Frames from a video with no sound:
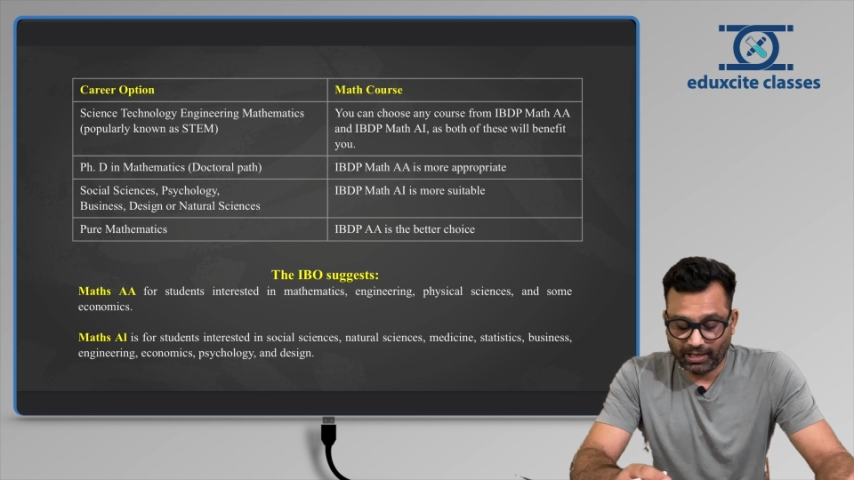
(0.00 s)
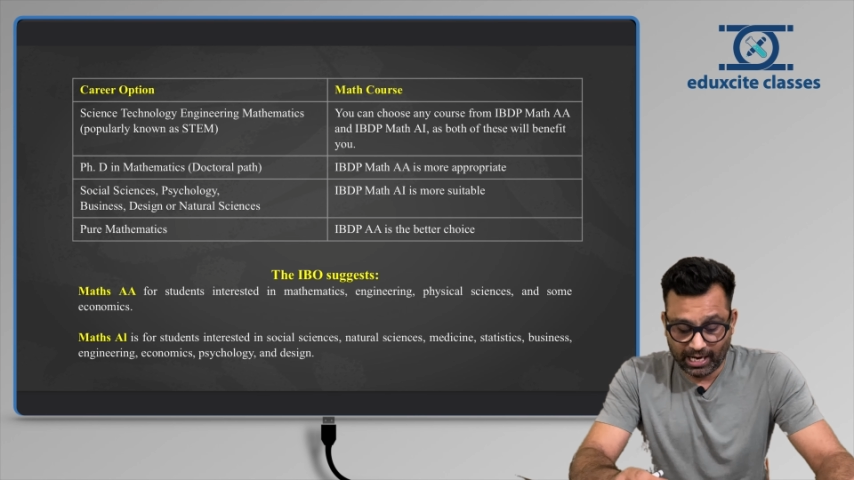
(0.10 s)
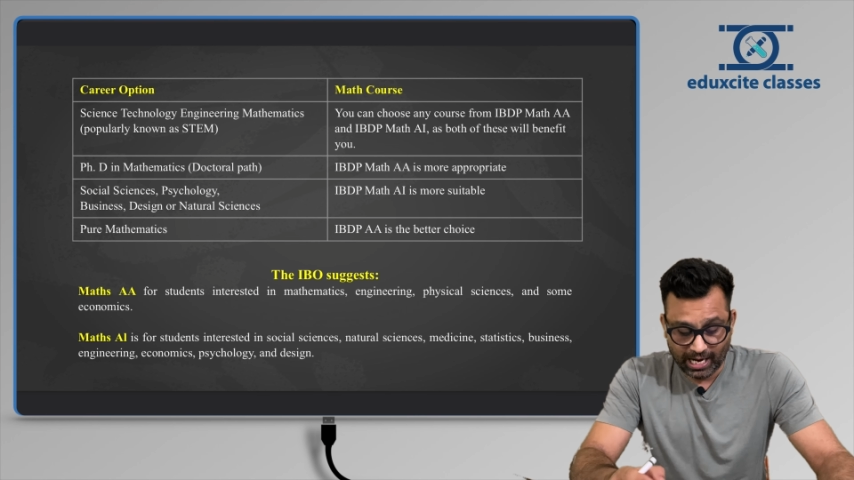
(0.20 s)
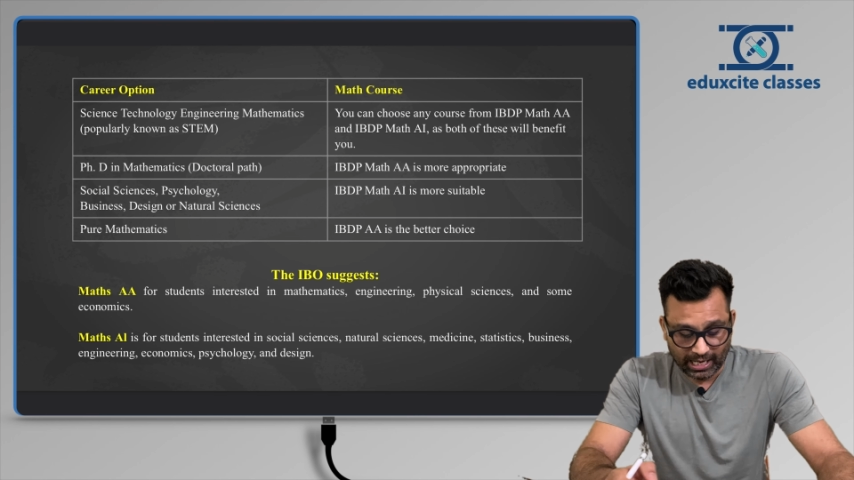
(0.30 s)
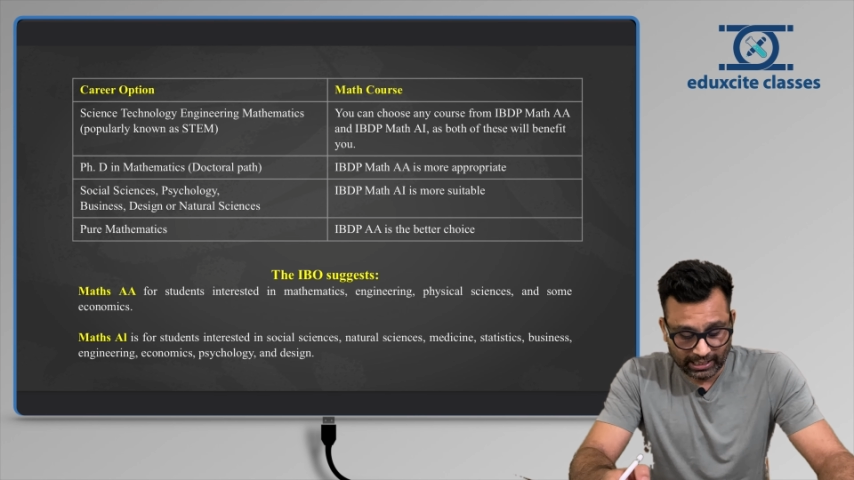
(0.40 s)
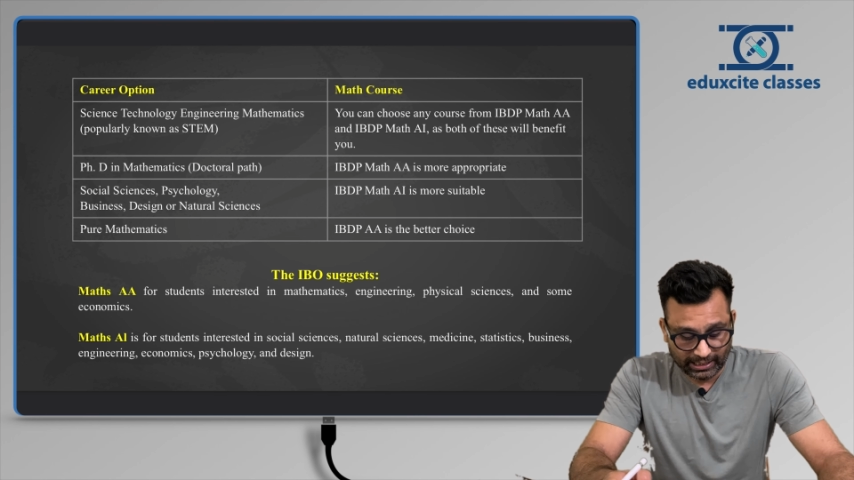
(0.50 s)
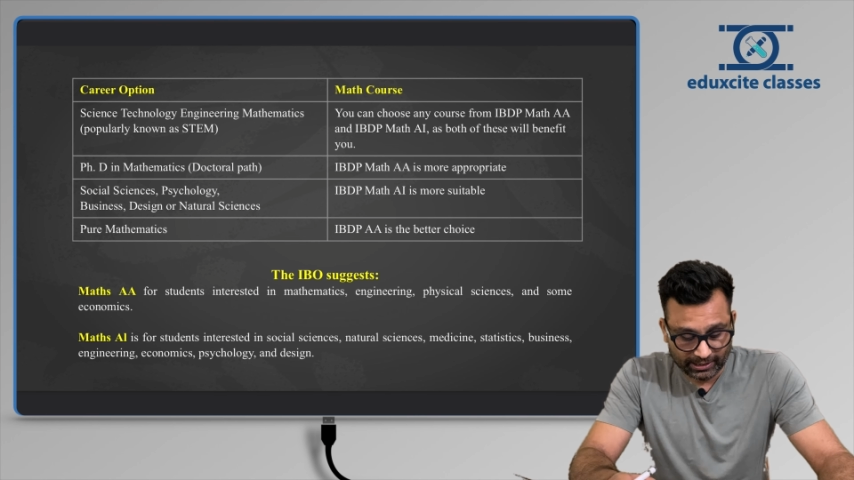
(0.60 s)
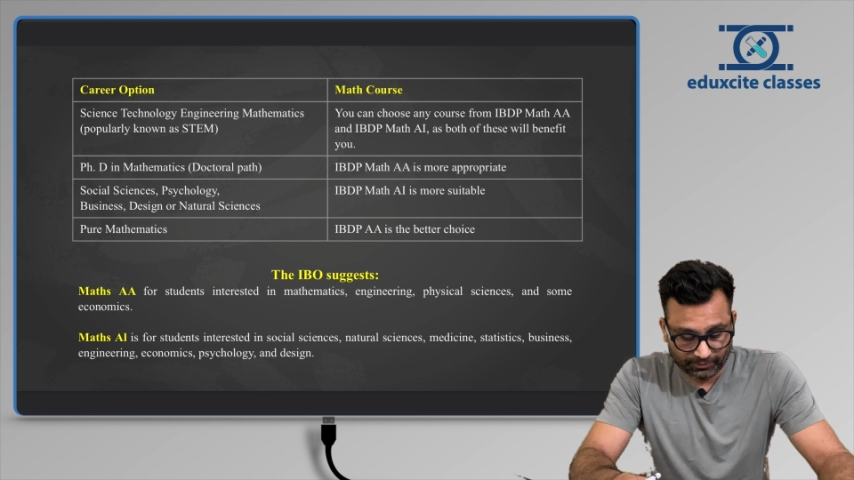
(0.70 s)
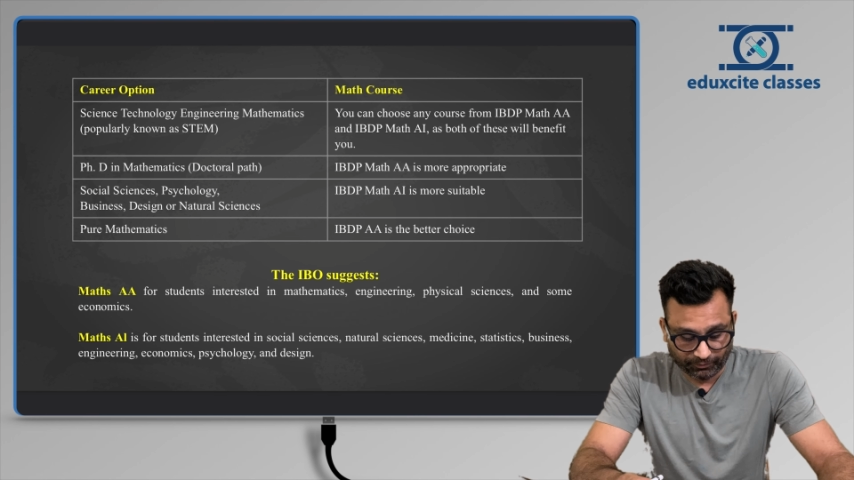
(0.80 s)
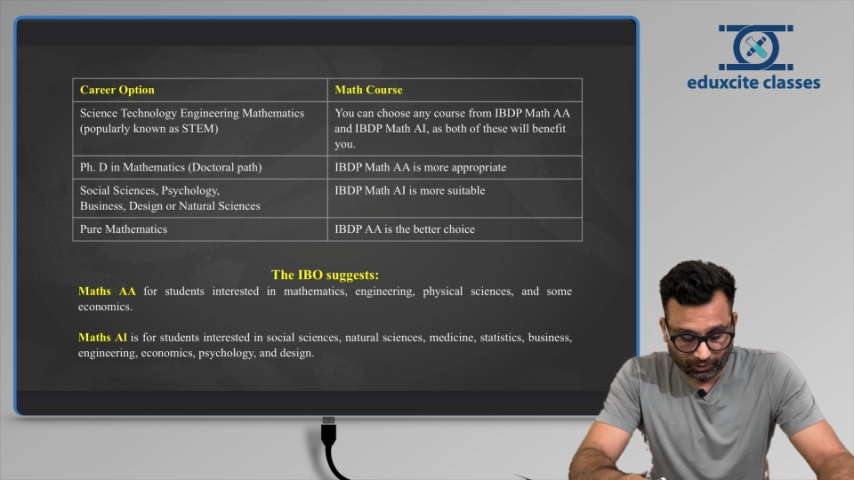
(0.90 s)
AI
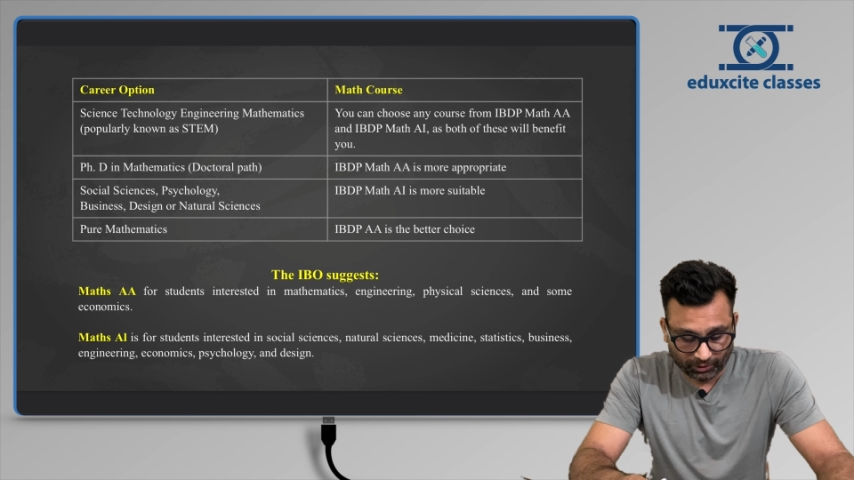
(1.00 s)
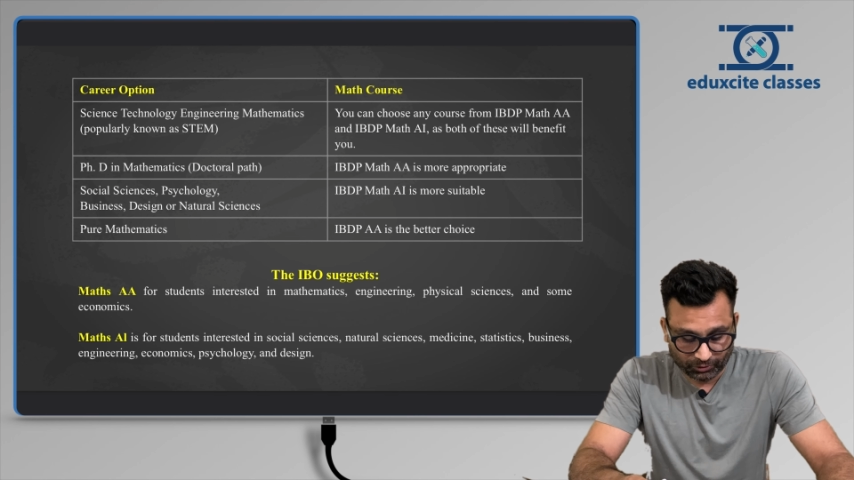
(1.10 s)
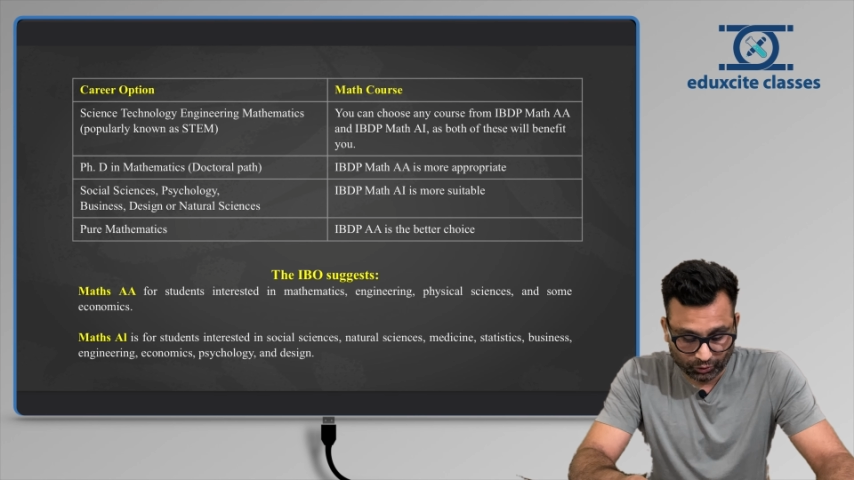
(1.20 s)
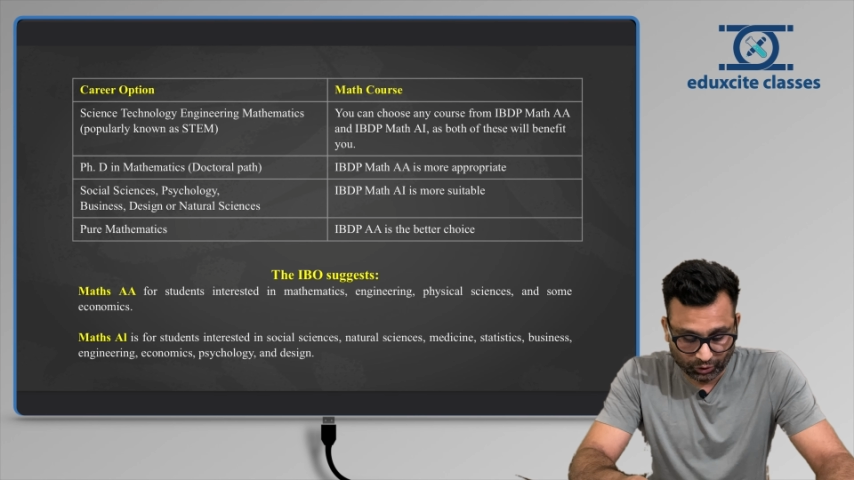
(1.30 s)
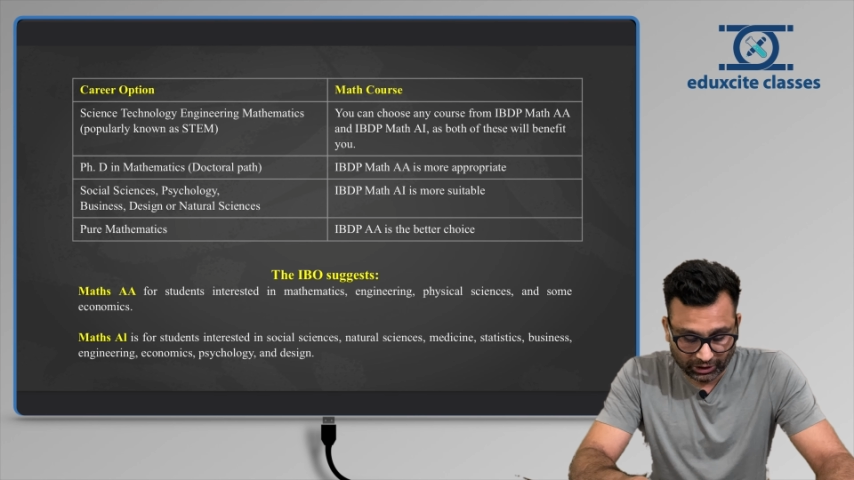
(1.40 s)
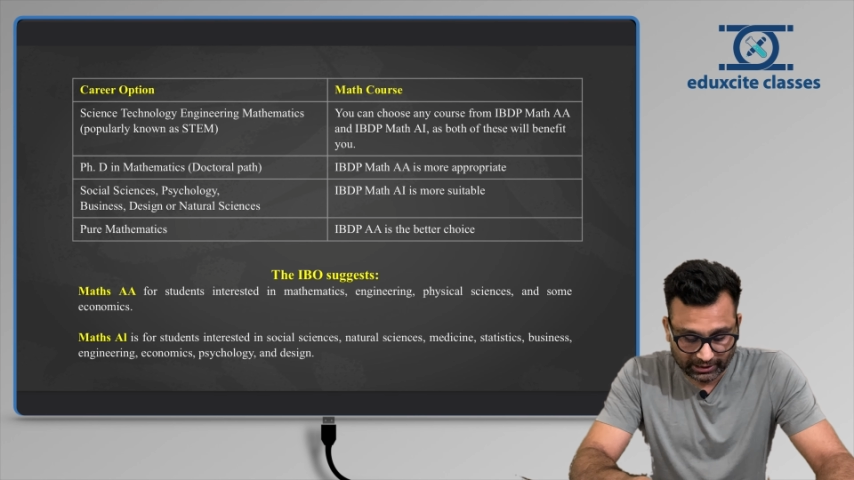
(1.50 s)
is for social